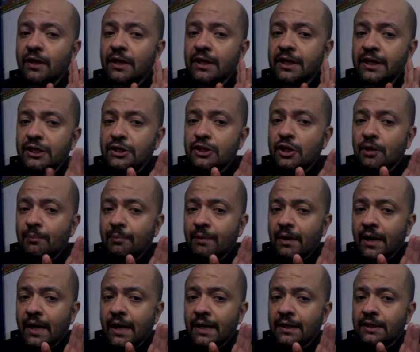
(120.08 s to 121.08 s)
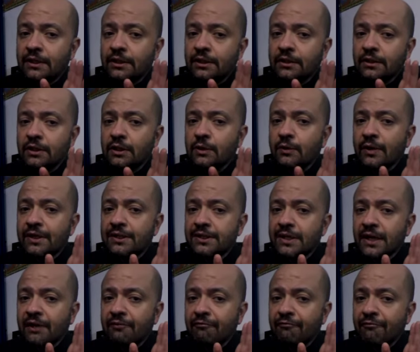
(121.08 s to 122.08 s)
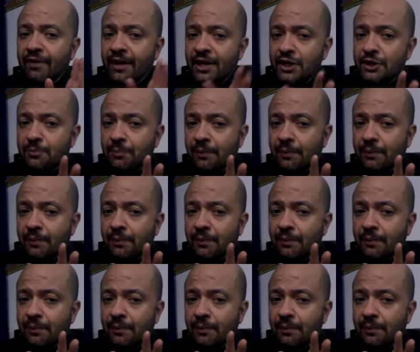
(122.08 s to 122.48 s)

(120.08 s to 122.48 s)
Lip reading: release your breath, you can take a fresh